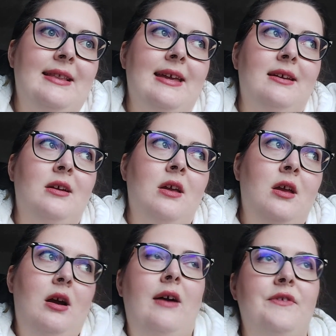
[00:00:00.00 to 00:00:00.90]
Like
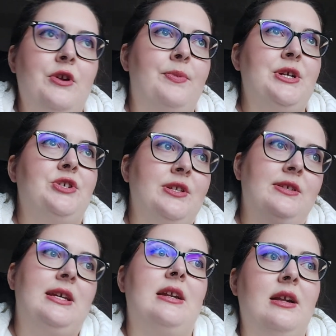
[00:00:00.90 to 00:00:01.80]
after the operations,
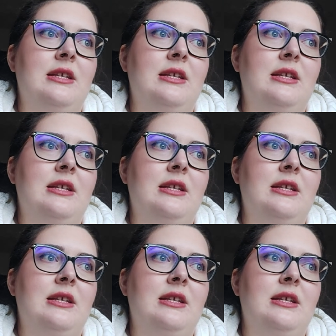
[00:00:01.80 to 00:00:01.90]
you get an